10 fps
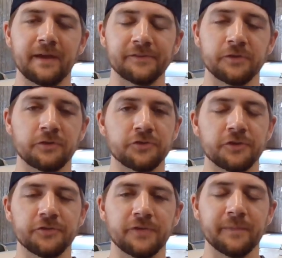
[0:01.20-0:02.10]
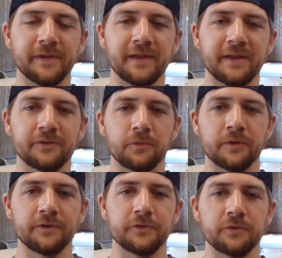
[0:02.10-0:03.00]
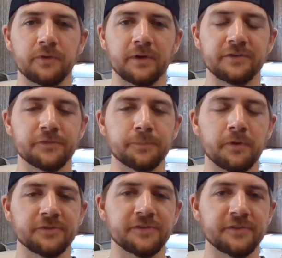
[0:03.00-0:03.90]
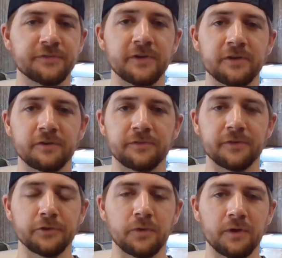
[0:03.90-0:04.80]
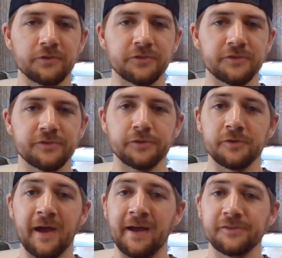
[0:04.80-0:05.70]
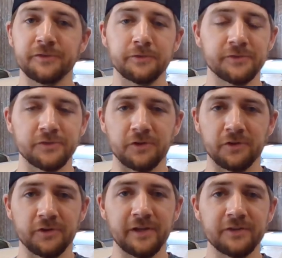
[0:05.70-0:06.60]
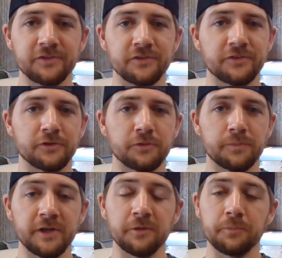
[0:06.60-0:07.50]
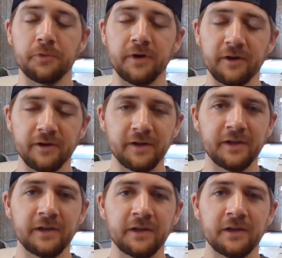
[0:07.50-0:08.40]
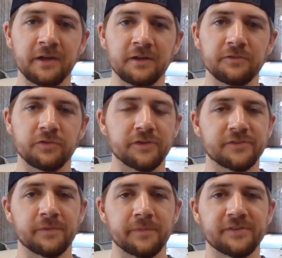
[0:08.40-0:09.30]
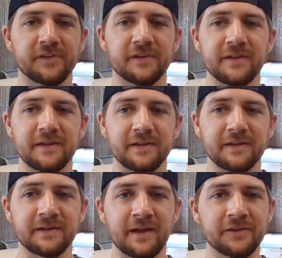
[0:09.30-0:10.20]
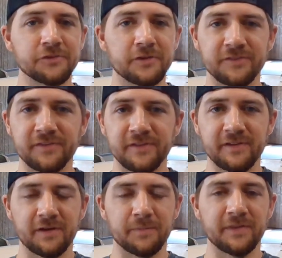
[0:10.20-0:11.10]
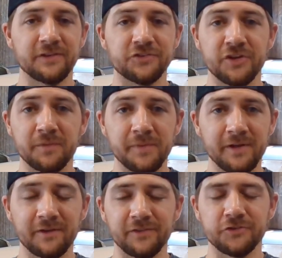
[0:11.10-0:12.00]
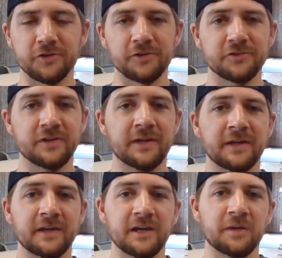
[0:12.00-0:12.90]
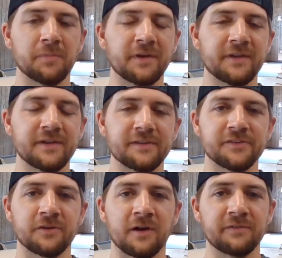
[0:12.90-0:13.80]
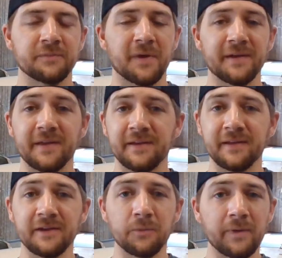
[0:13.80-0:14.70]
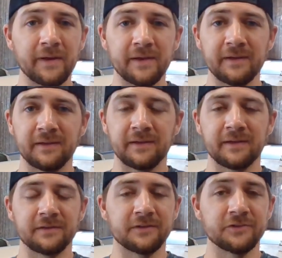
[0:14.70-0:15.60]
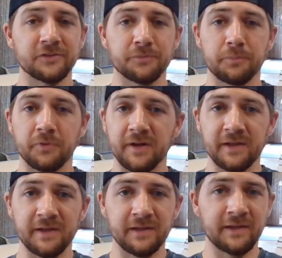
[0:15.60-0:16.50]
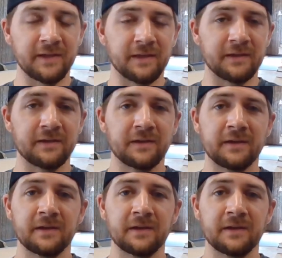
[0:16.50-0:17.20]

How's it going, church family? Hey, I'd wanted to just post this video for you all just to ask you as a congregation to be in prayer for this coming Sunday. As you can see, I'm in the gym here at the church, and Mondays are often my day to get away and to just pray and